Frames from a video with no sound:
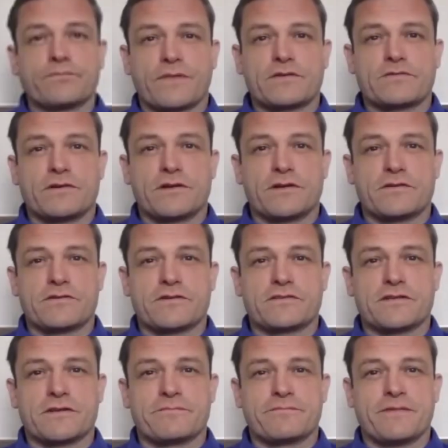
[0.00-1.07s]
That's really
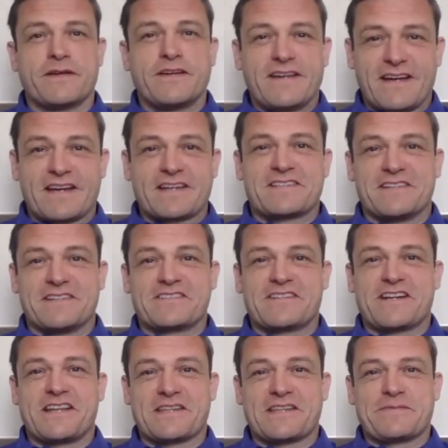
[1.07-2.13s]
interesting. Excellent.
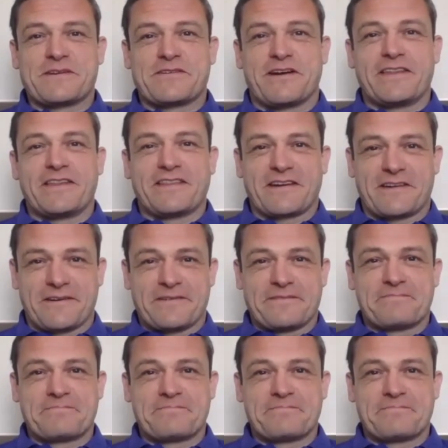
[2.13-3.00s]
Shani, that's been great. Thank you.